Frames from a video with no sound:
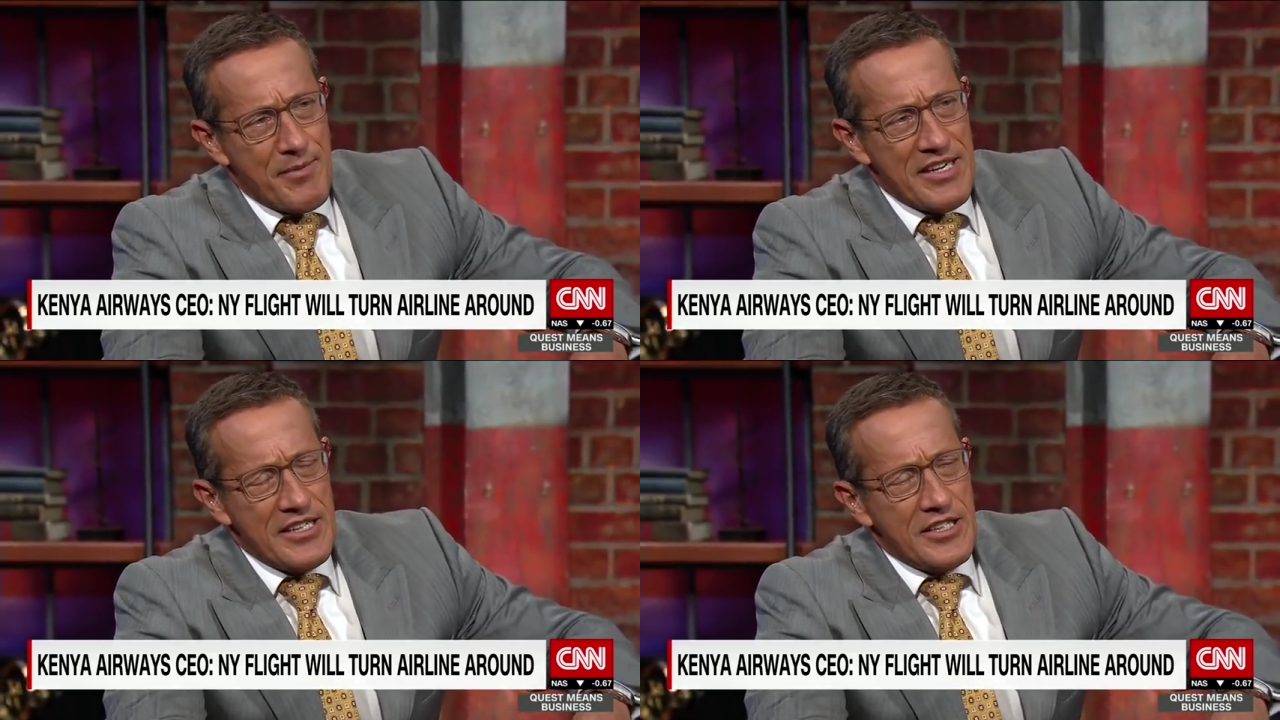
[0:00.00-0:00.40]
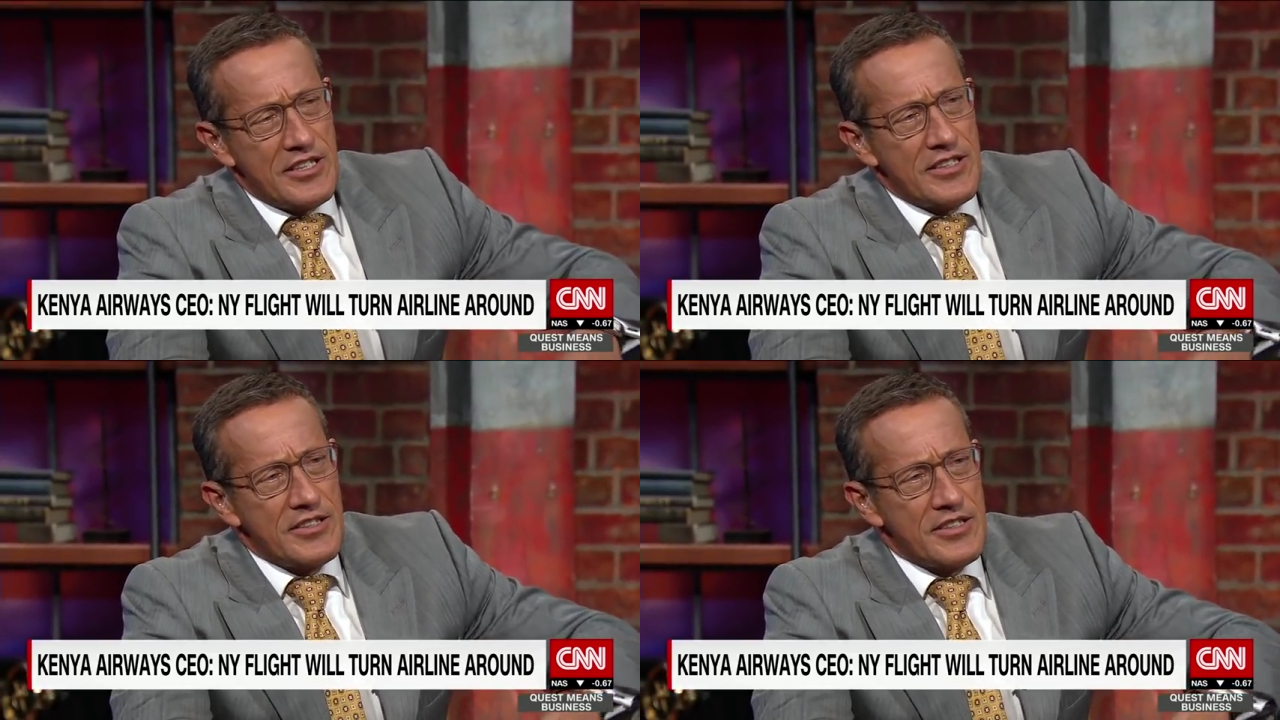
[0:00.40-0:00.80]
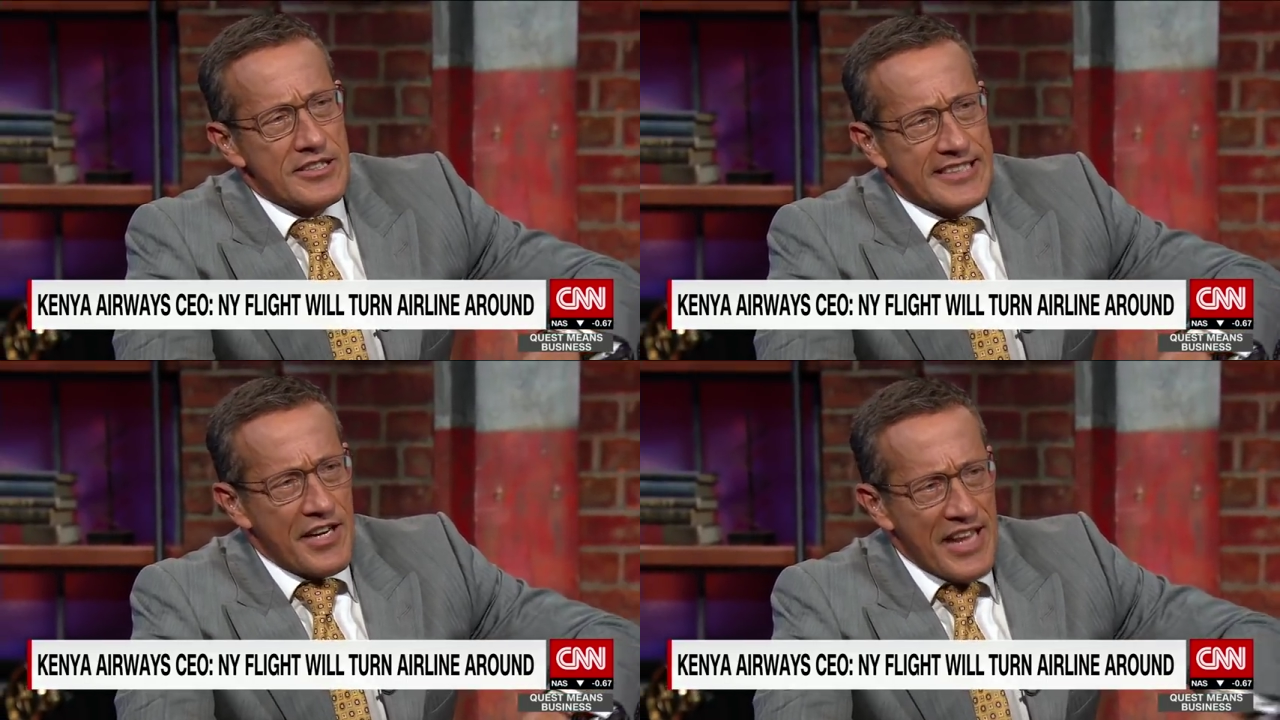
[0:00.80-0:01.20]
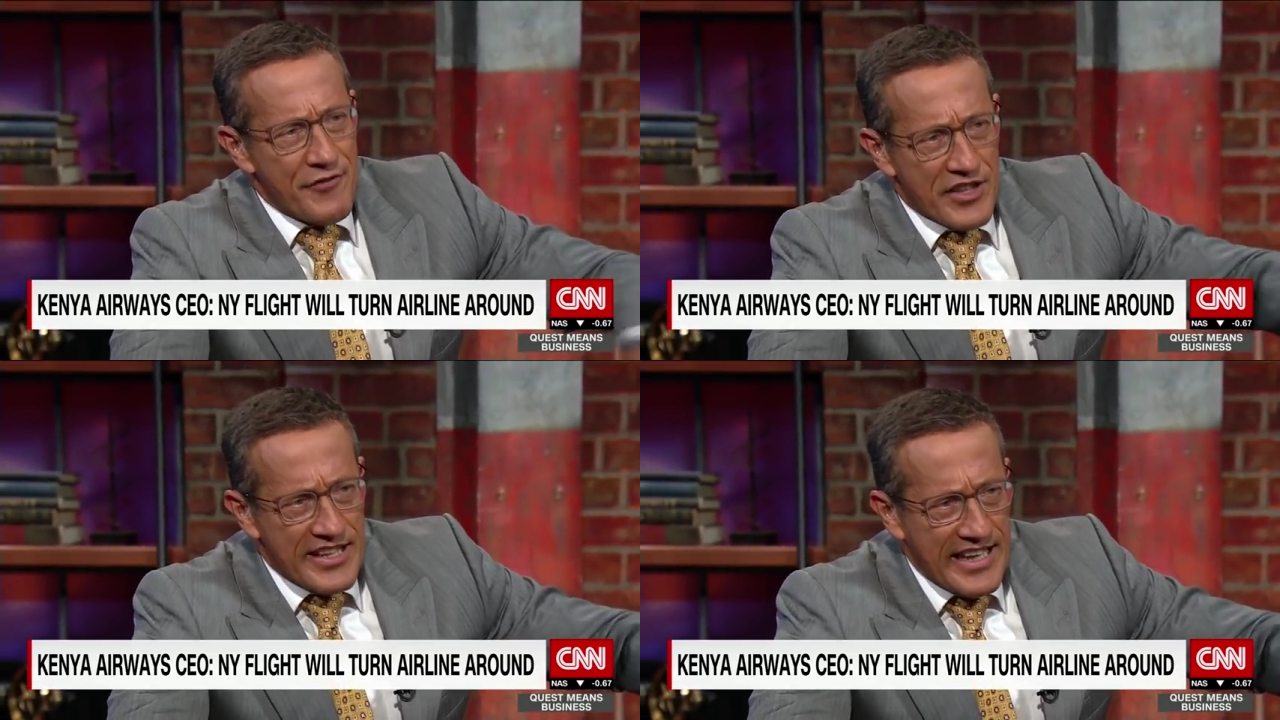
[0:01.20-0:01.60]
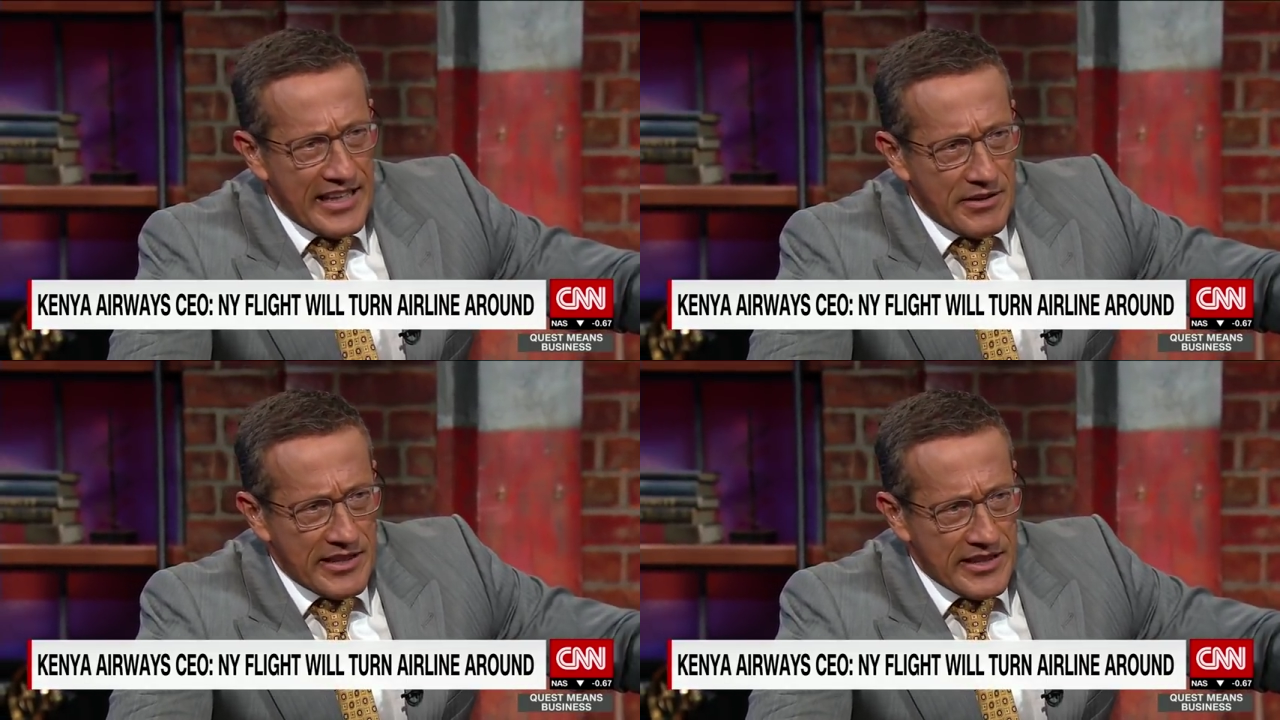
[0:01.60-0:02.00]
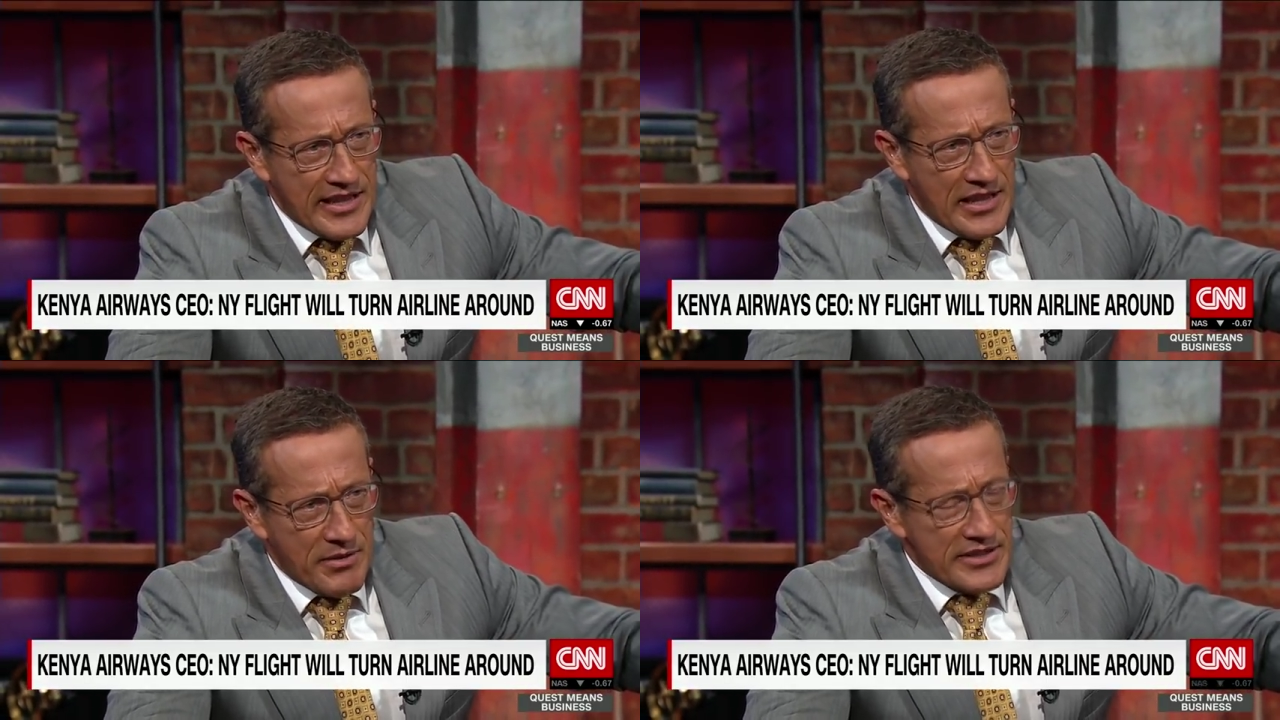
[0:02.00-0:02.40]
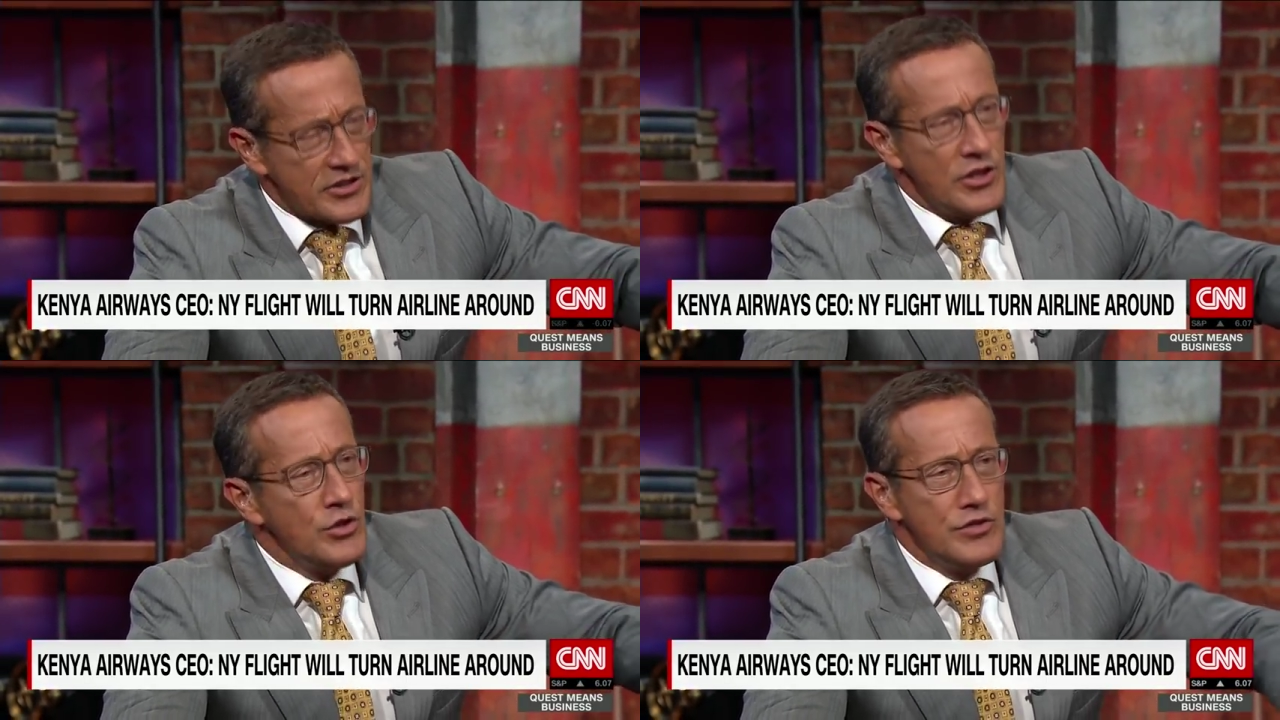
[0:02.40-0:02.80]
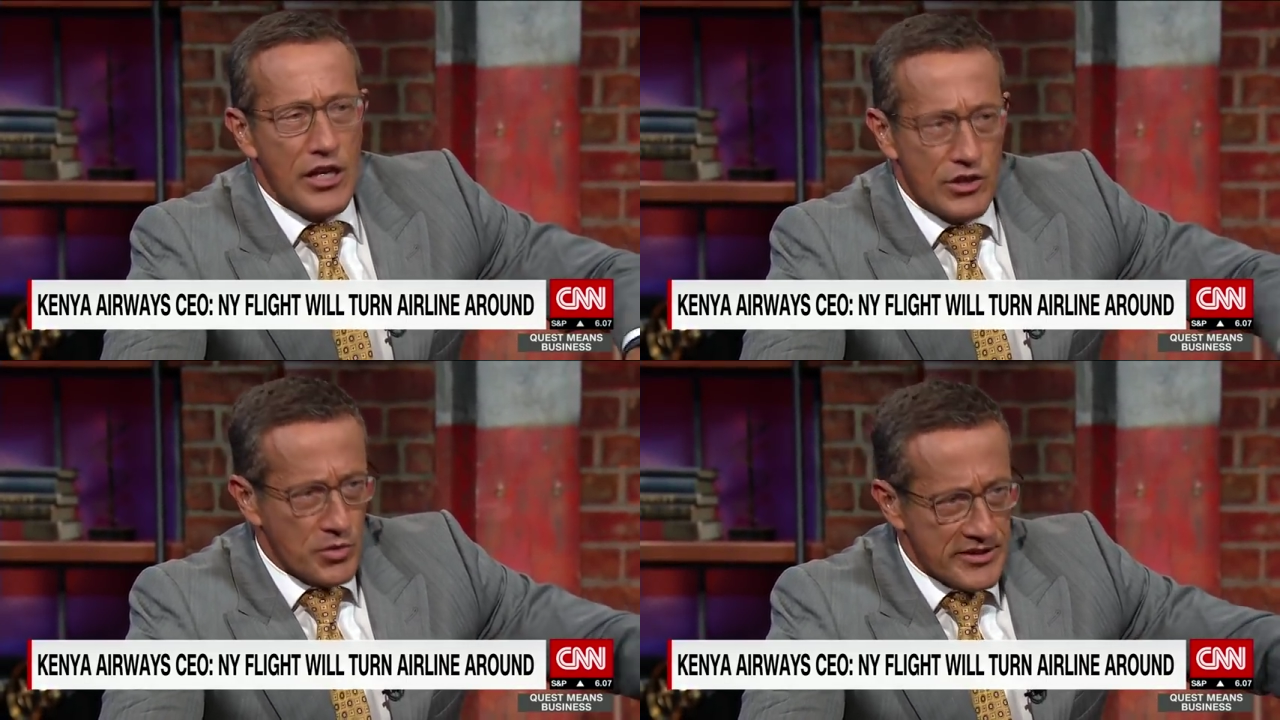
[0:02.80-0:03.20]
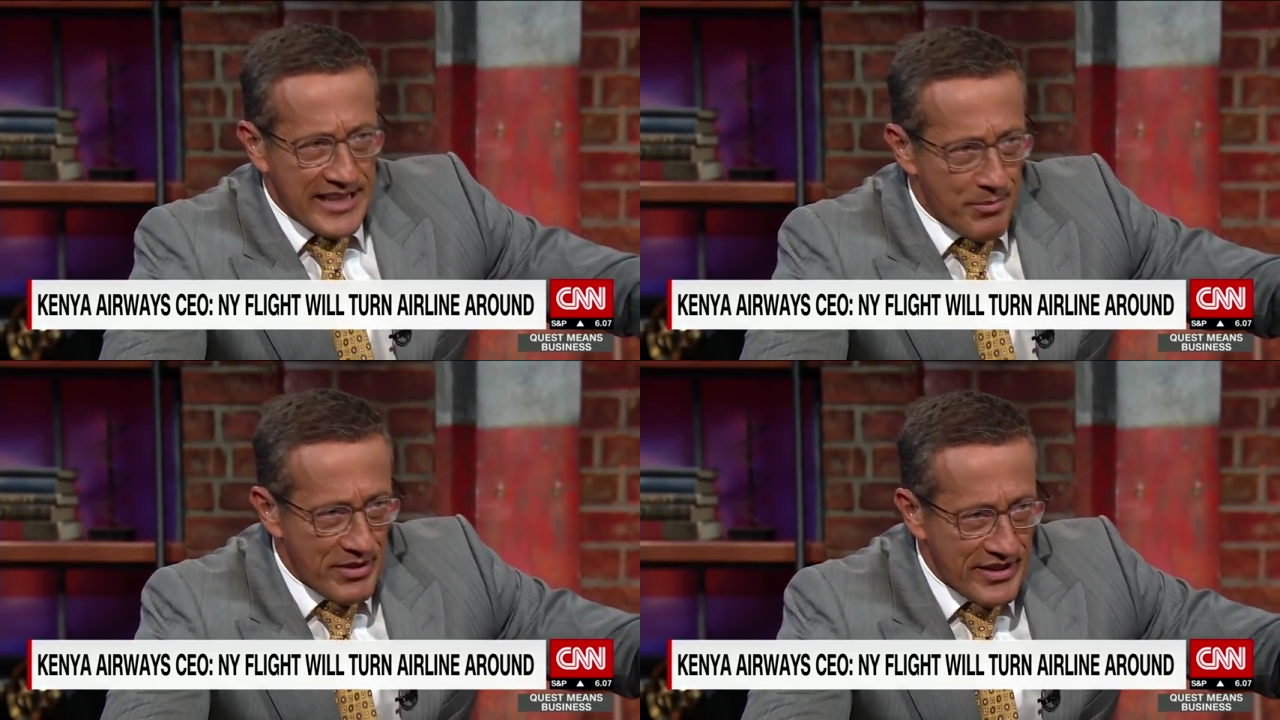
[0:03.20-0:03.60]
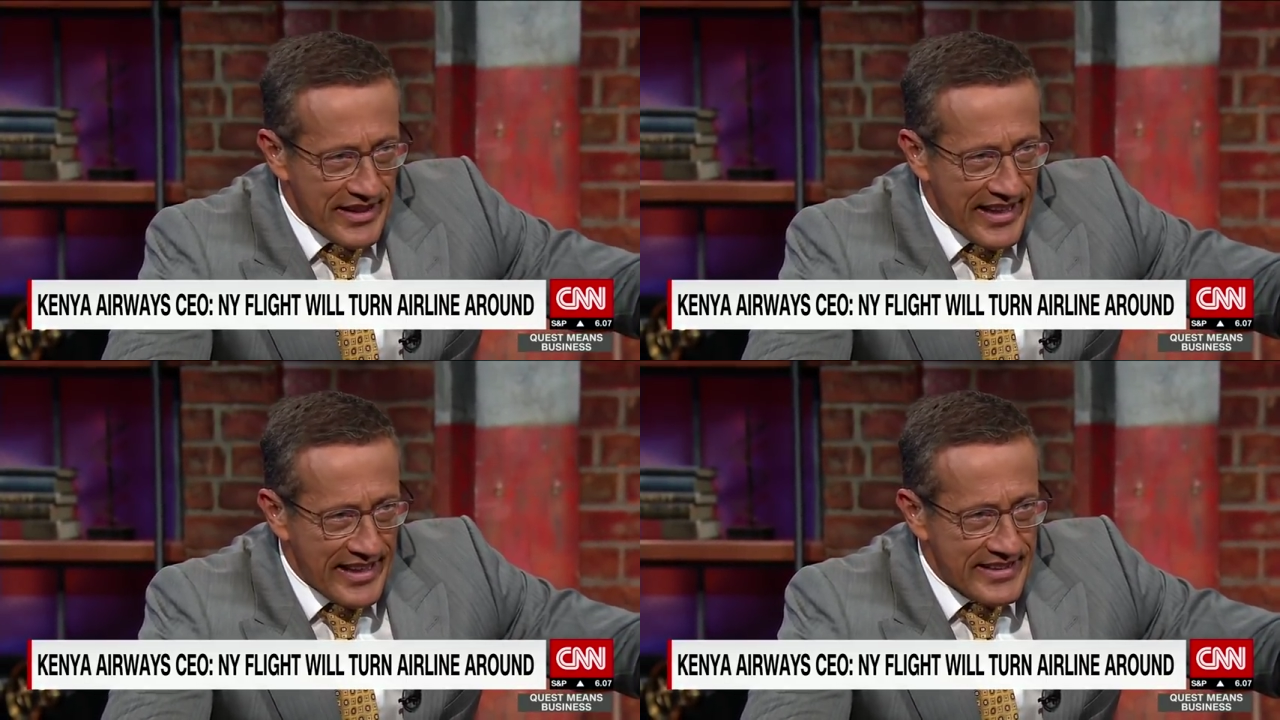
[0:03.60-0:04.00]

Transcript: I mean, South African Airways, who knows what's happening there?